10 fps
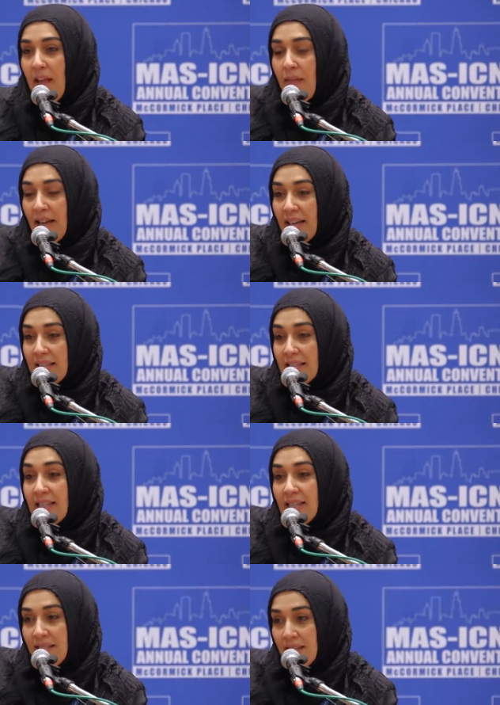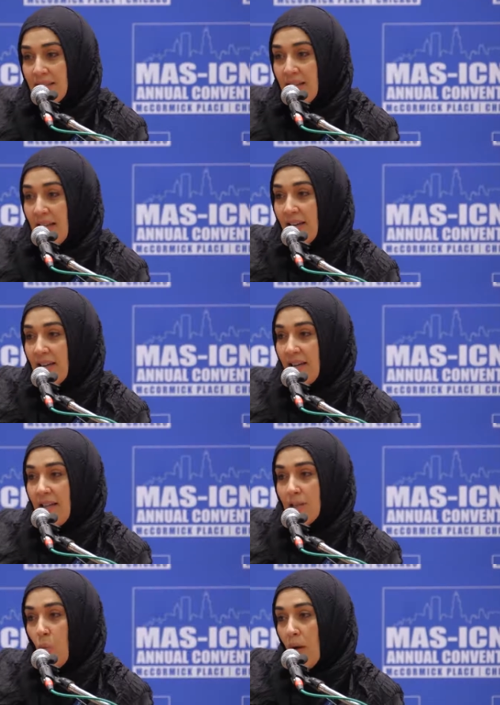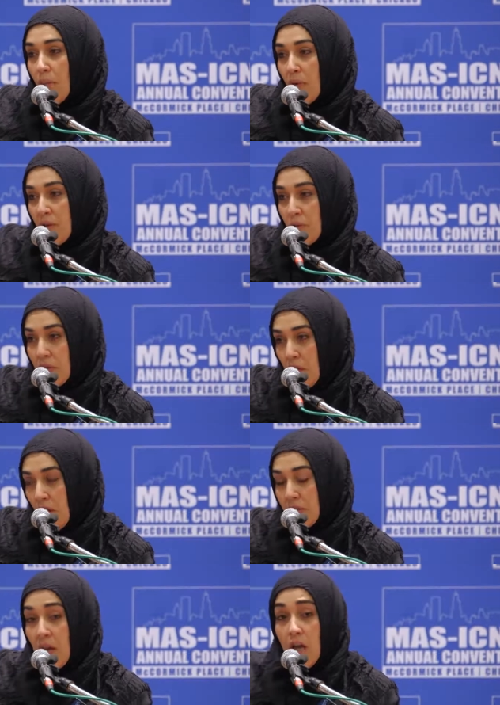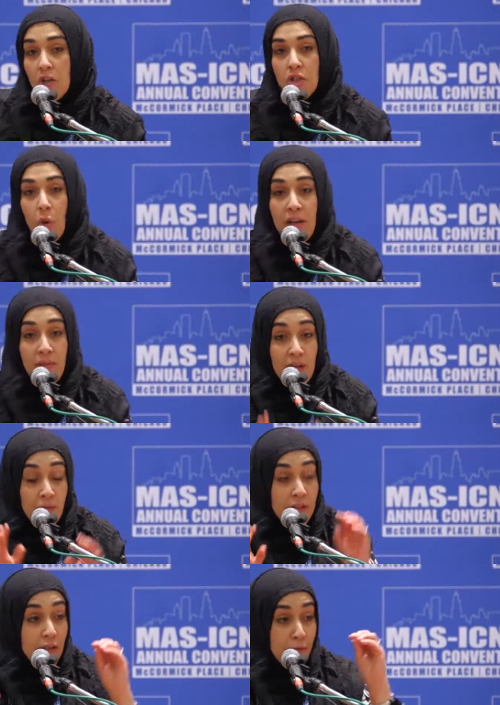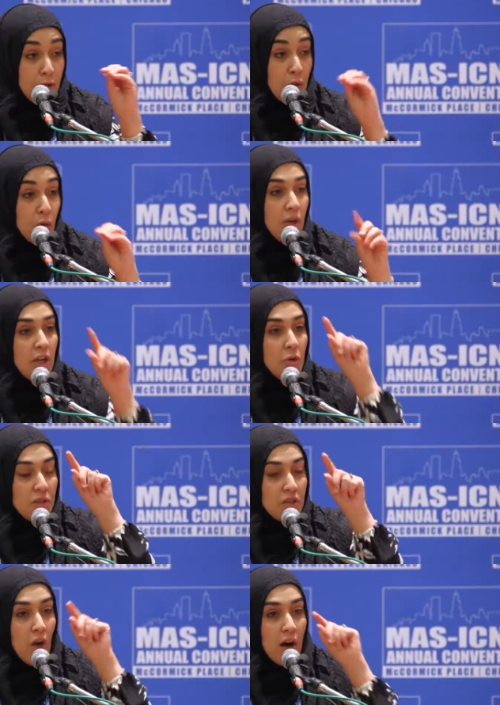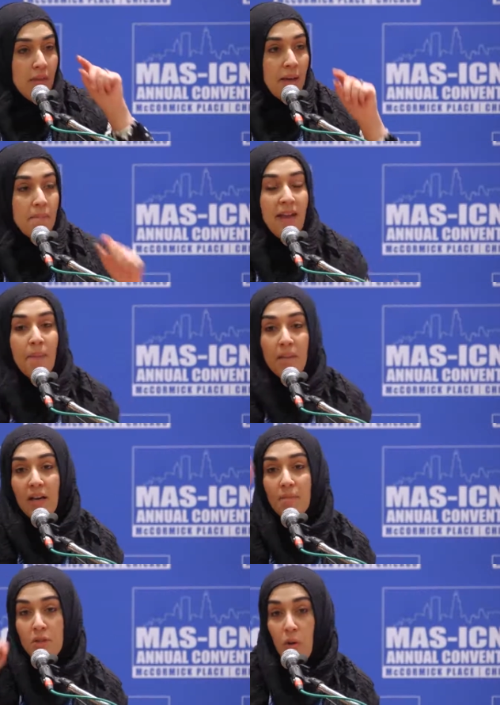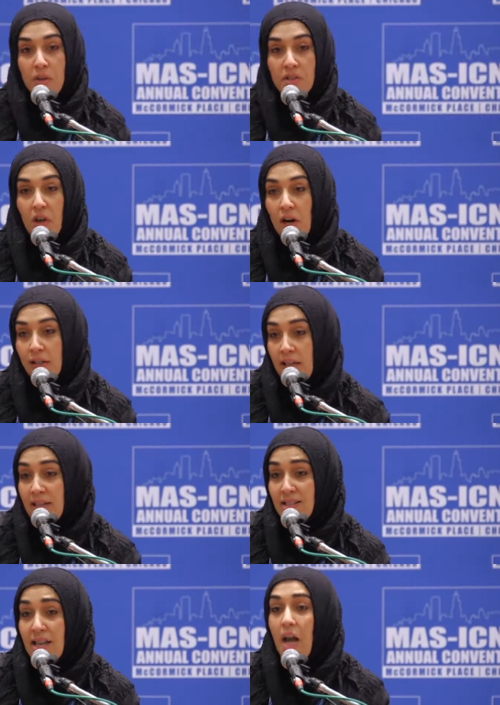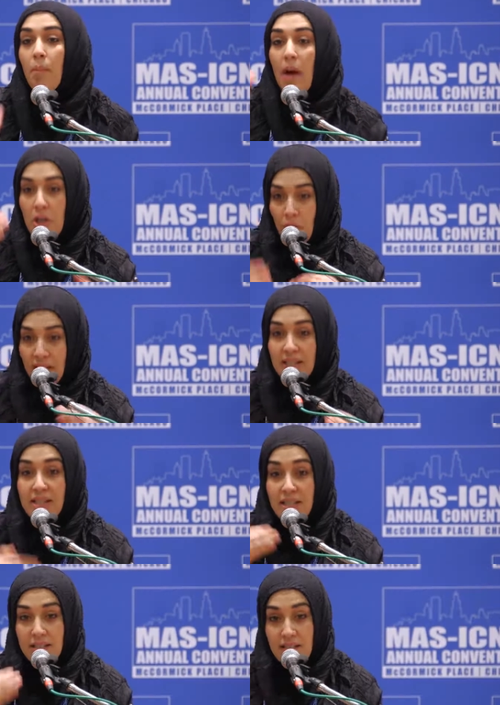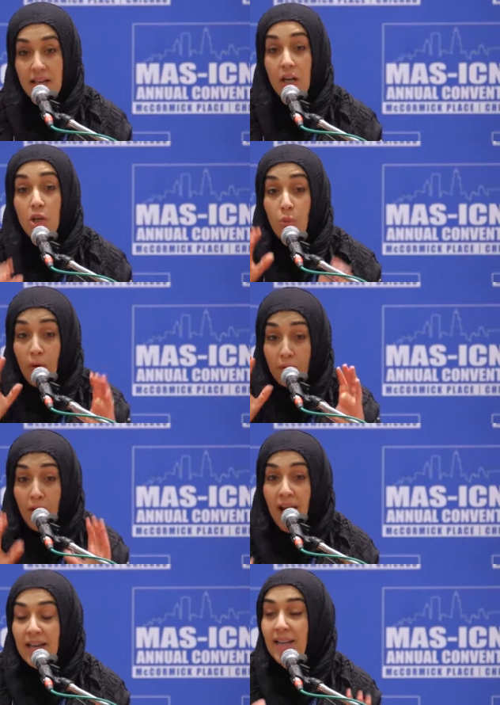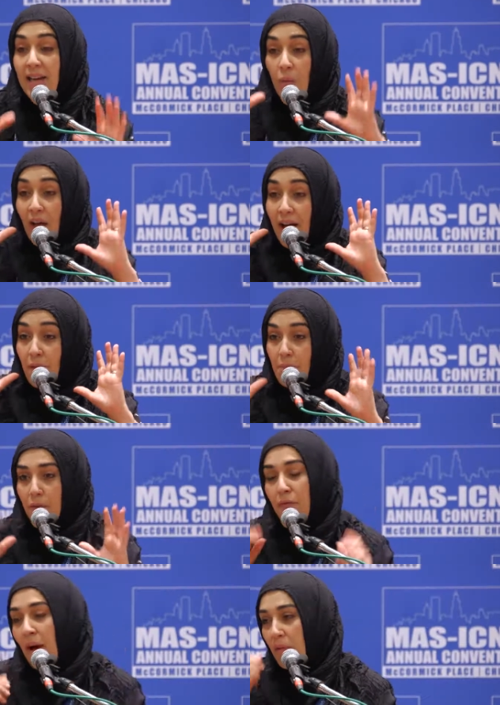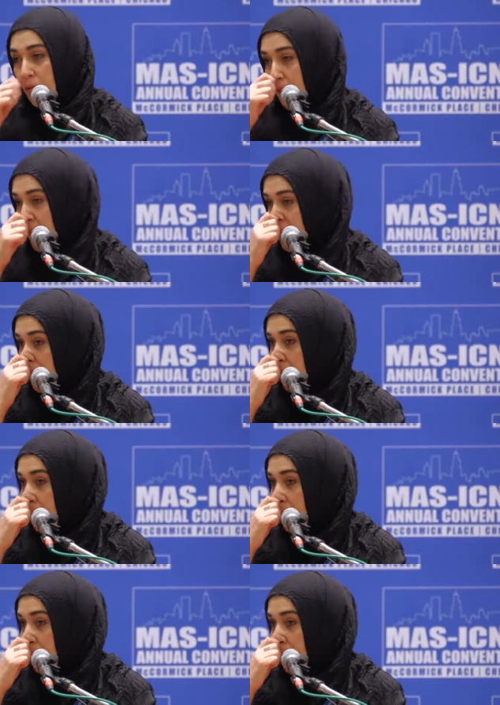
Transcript: That consistency is what brings results. So even if it's a few, you star them, that becomes your starred list, but you are consistent. You will find that it will have a profound effect.